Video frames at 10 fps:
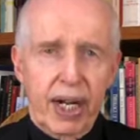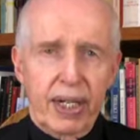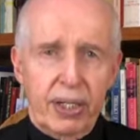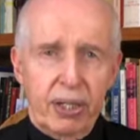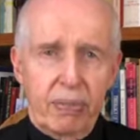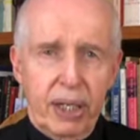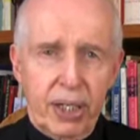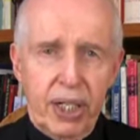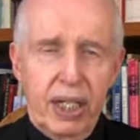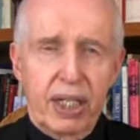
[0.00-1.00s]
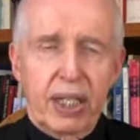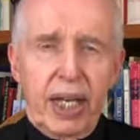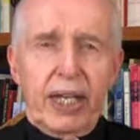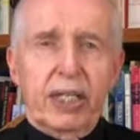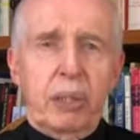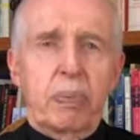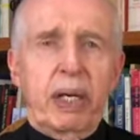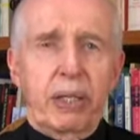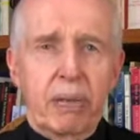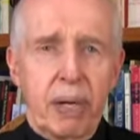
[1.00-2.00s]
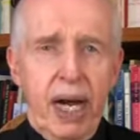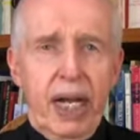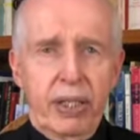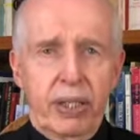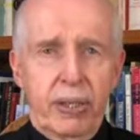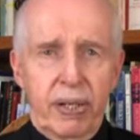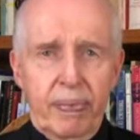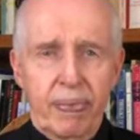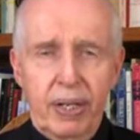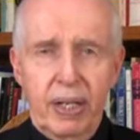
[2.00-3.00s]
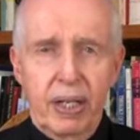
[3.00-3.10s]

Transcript: God so much that they can speak their mind to him.